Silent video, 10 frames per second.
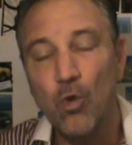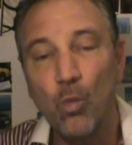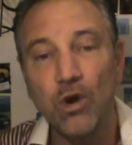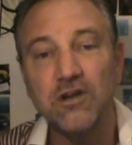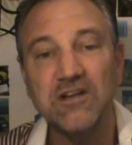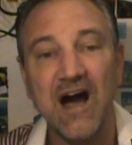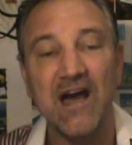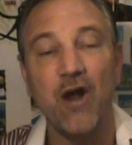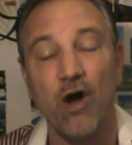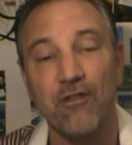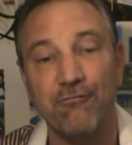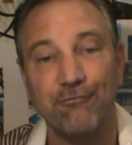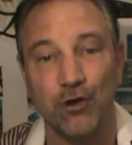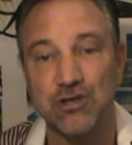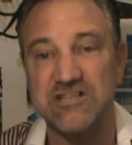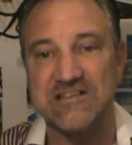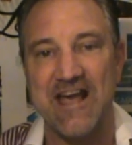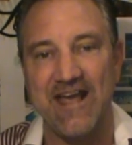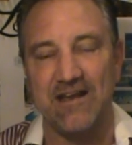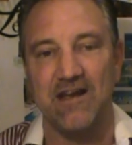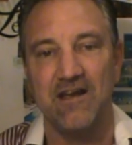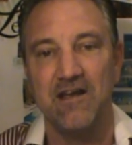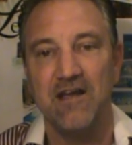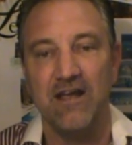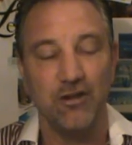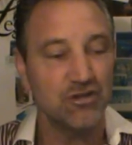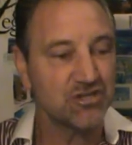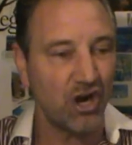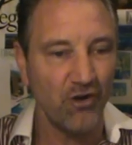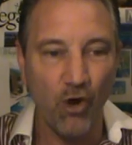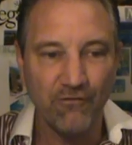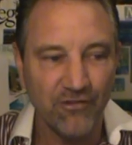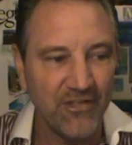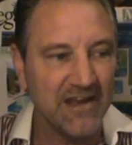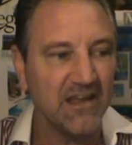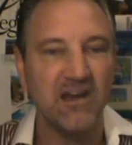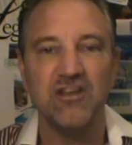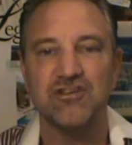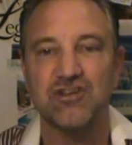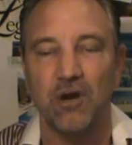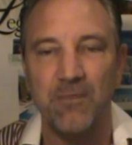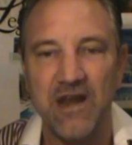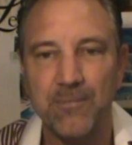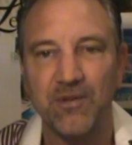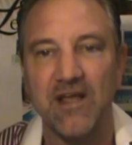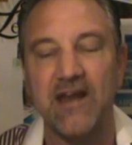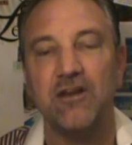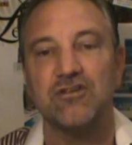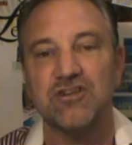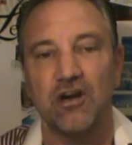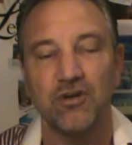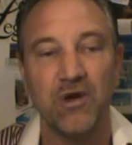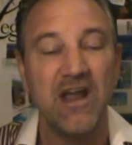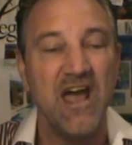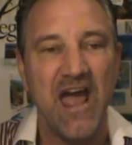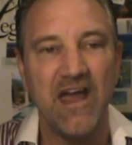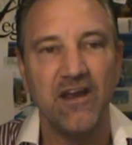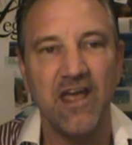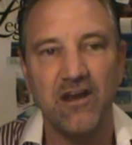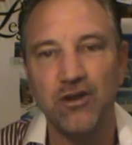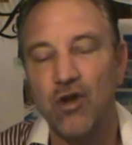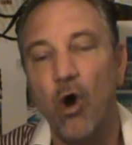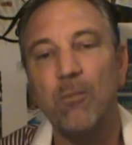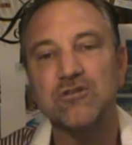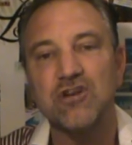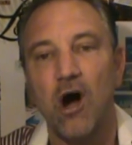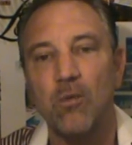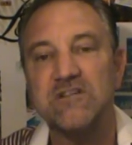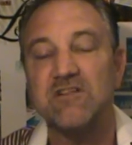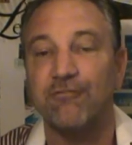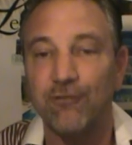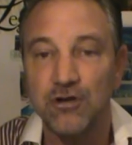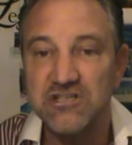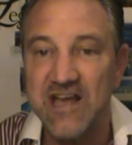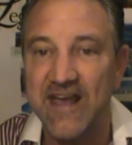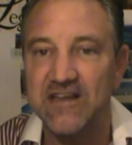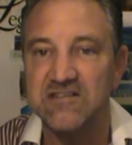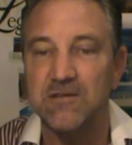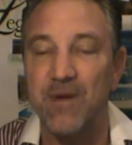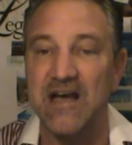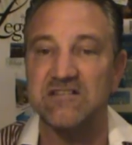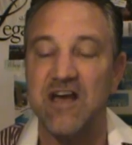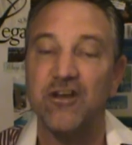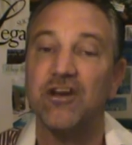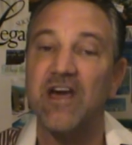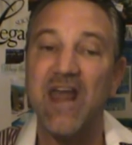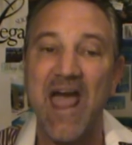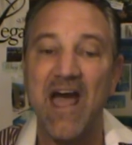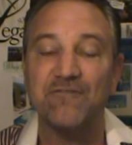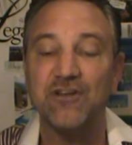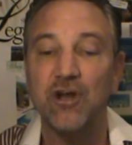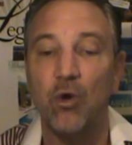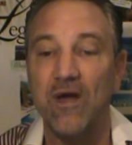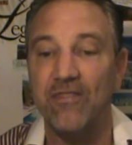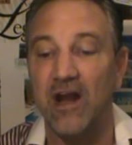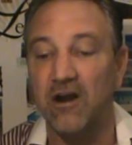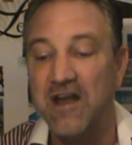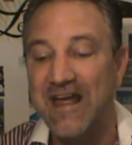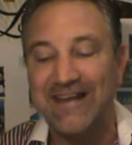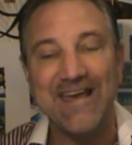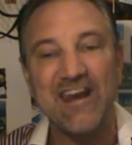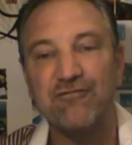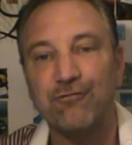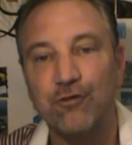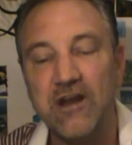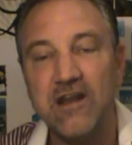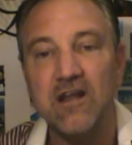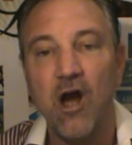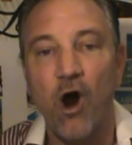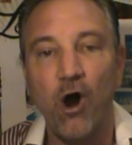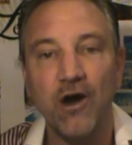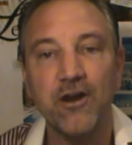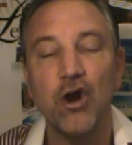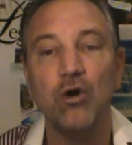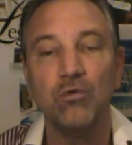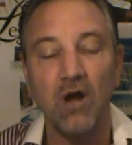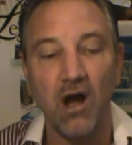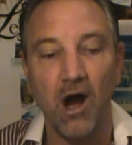were done on the first take. You start overthinking it, you start manipulating it, you start doing it, and almost always the first take is the best. Now you're gonna have to go in there, get a free audio